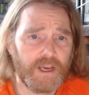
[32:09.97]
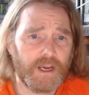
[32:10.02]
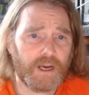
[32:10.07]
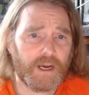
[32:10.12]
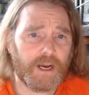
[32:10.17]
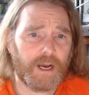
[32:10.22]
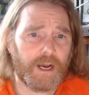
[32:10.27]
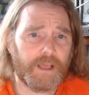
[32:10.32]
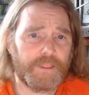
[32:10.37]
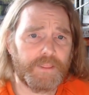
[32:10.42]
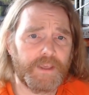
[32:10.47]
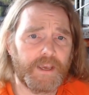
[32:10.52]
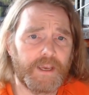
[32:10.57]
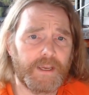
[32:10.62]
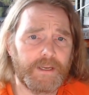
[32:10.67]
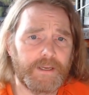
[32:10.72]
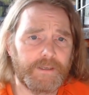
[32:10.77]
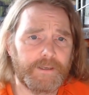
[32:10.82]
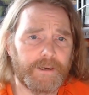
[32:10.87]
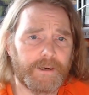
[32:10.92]
Uh,
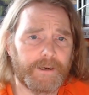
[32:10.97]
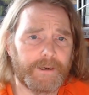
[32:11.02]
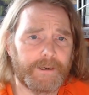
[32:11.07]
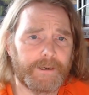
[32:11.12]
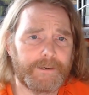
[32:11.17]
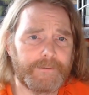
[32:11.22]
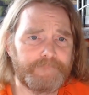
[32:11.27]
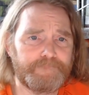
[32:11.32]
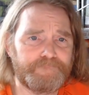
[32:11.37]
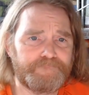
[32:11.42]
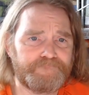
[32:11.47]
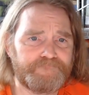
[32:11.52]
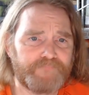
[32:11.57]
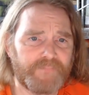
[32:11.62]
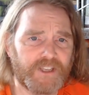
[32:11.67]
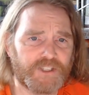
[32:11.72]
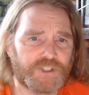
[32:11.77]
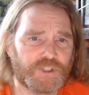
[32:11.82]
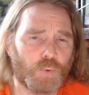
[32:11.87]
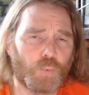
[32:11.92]
they um,
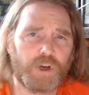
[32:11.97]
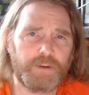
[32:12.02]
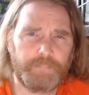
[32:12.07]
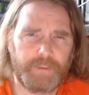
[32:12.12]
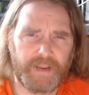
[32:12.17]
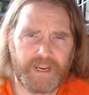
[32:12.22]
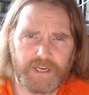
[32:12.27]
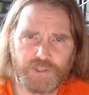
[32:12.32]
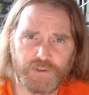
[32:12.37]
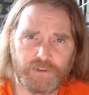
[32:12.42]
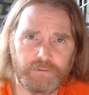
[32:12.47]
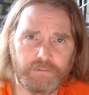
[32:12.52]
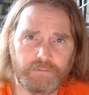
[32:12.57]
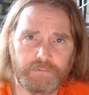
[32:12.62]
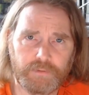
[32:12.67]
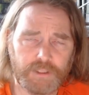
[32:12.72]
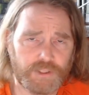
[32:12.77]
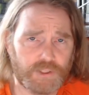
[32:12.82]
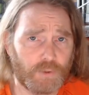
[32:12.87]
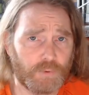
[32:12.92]
it's a one pager,
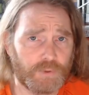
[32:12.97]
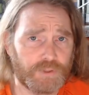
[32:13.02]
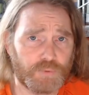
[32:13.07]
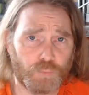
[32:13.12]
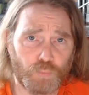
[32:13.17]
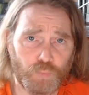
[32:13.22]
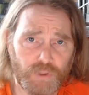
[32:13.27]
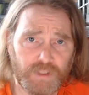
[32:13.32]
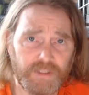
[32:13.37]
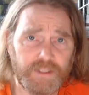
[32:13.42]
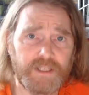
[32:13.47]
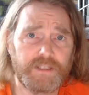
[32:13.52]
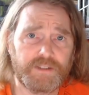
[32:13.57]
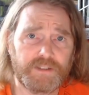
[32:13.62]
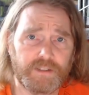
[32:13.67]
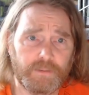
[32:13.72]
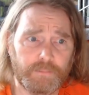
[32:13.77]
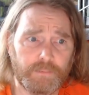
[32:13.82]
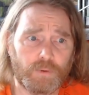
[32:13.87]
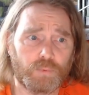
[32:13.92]
so it's really
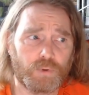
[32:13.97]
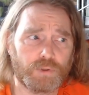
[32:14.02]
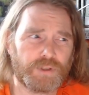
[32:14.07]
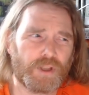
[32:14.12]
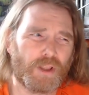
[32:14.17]
simple rules.